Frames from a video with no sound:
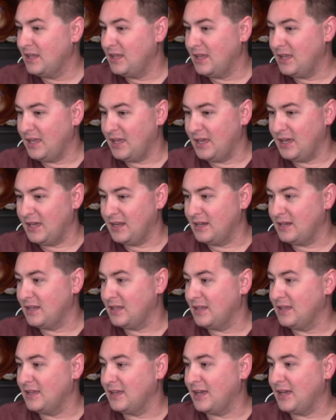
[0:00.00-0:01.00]
And
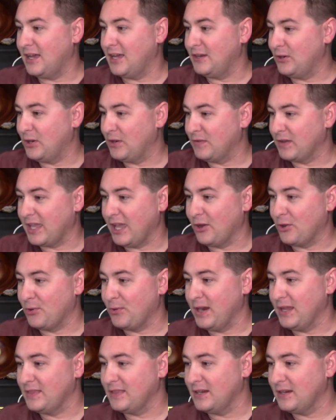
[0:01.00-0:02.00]
I don't have a counter
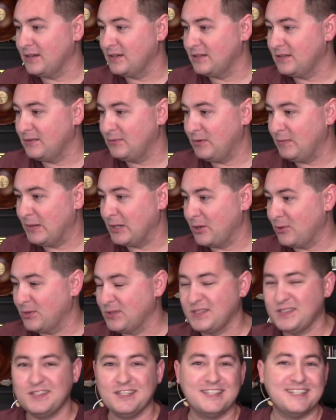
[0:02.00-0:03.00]
right there. We've been going
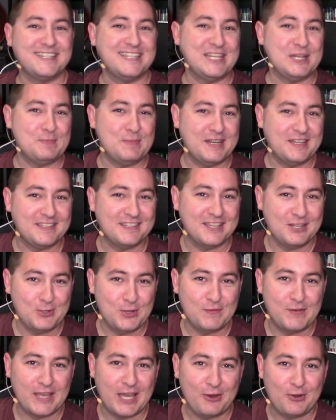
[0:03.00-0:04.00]
16 minutes. I do have
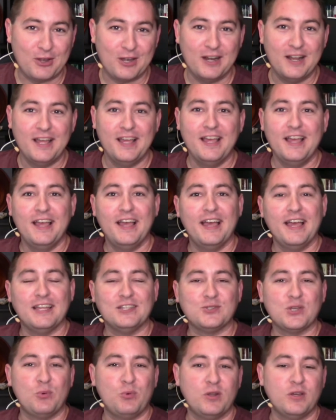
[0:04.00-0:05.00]
a counter. And
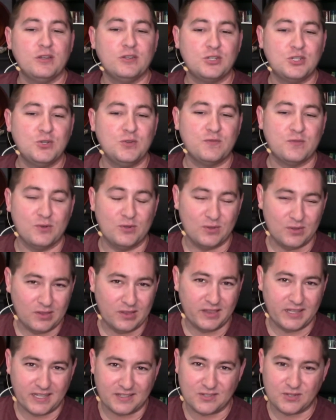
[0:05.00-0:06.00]
so I want to shoot for
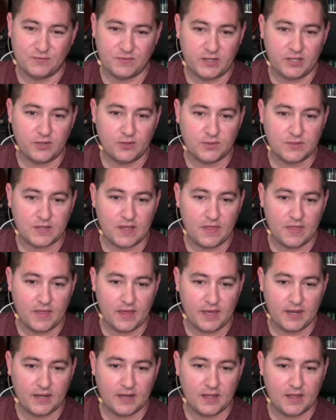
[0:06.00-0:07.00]
lesser videos
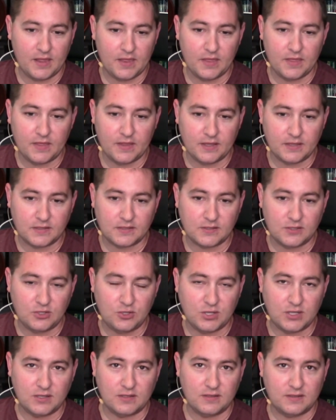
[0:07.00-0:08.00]
than this so you
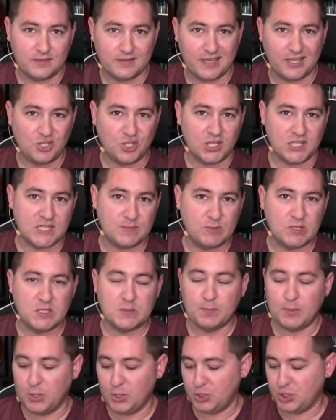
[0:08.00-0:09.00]
can digest them in
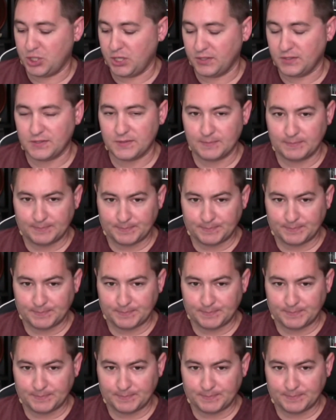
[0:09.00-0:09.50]
smaller chunks.